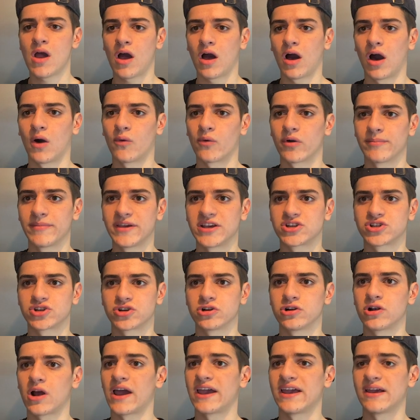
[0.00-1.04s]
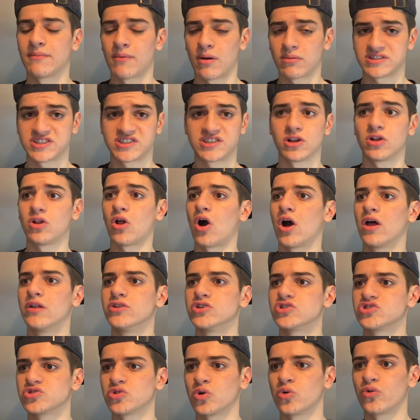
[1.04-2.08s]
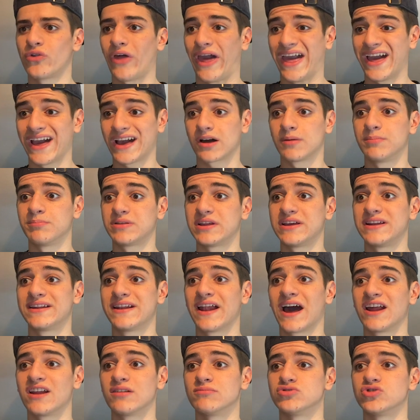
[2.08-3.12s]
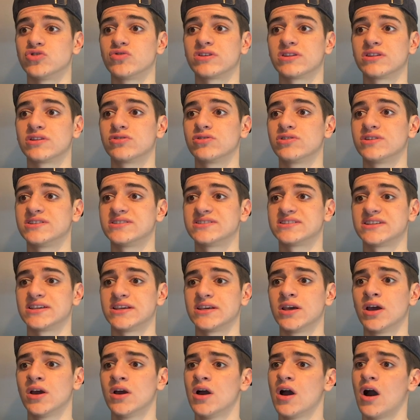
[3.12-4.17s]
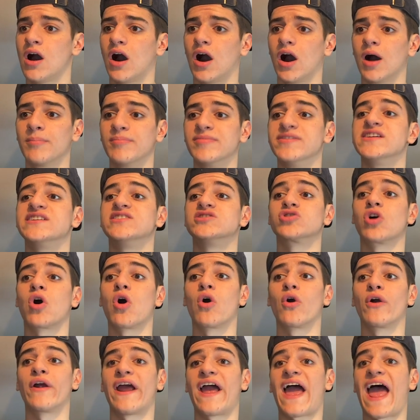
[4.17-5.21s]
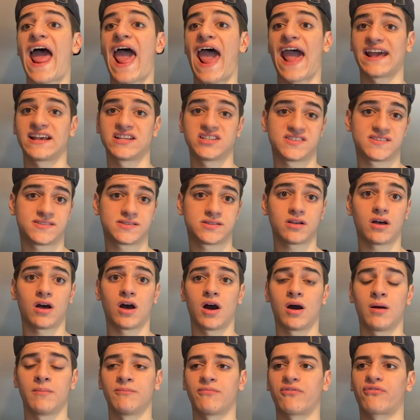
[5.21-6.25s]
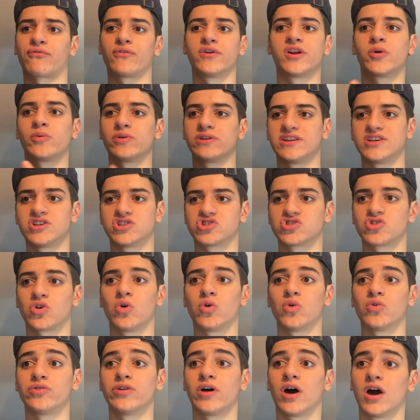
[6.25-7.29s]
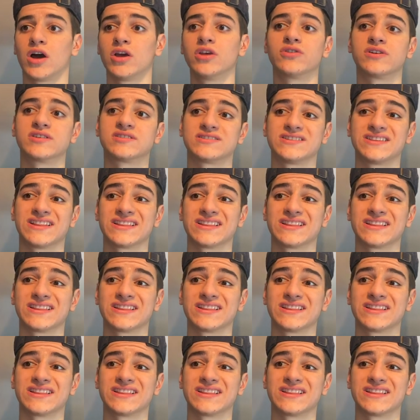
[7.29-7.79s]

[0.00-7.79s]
I want to make sure I am still on the sold and completed items. You can literally see these aren't as frequently sold. You can see